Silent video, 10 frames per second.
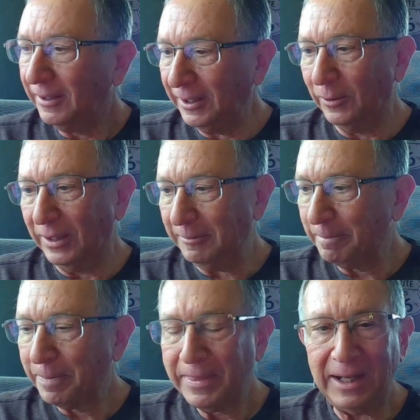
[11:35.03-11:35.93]
Anyway,
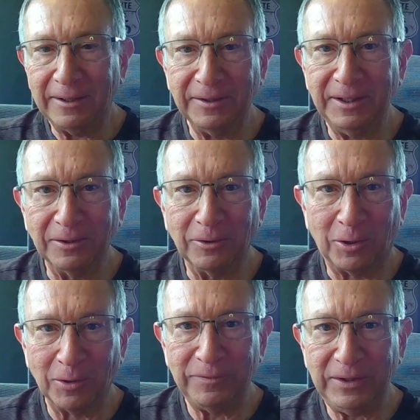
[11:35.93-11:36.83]
Alan here,
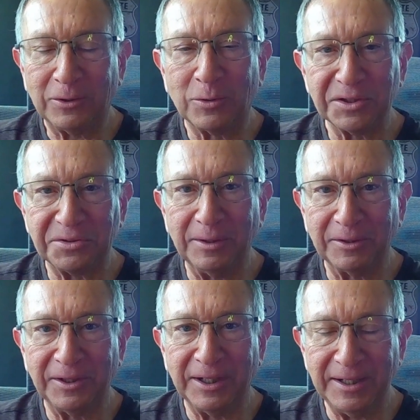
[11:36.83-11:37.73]

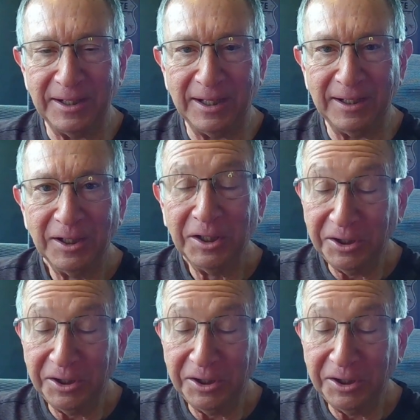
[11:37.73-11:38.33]
rvacrossamerica.net.